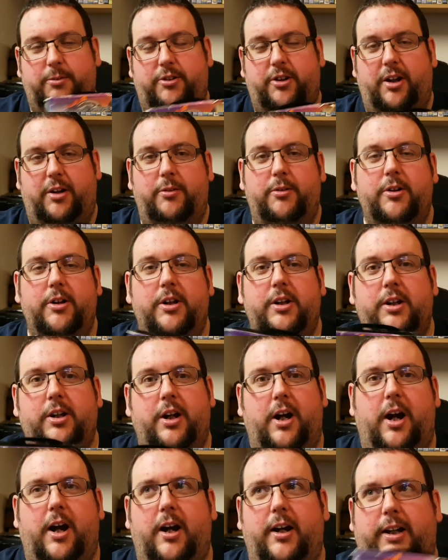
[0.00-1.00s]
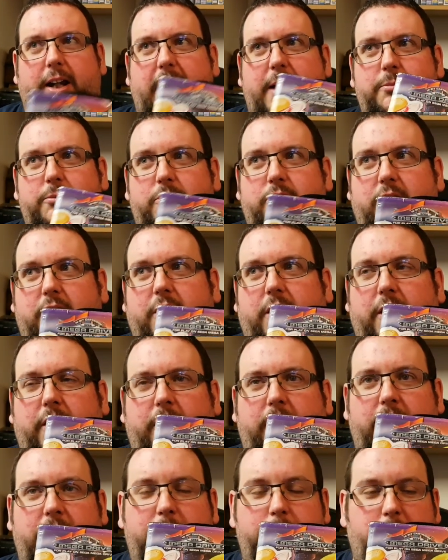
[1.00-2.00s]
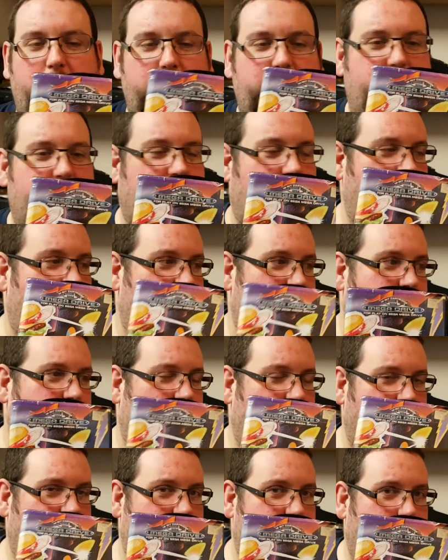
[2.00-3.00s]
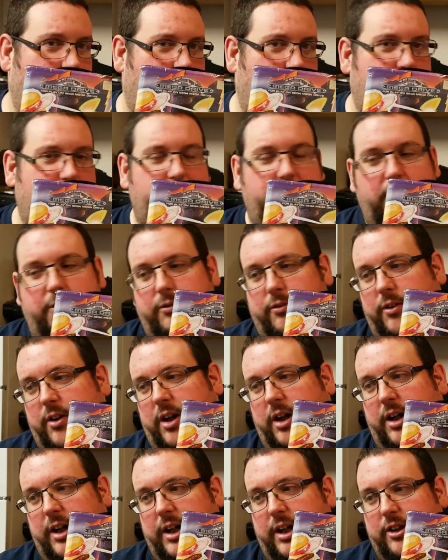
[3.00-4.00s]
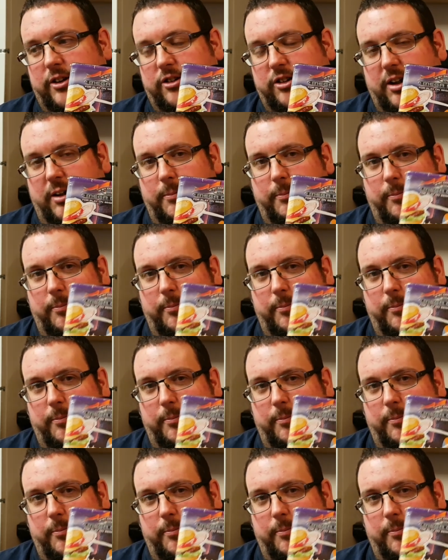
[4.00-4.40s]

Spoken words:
So games in boxes like this that I know of so far is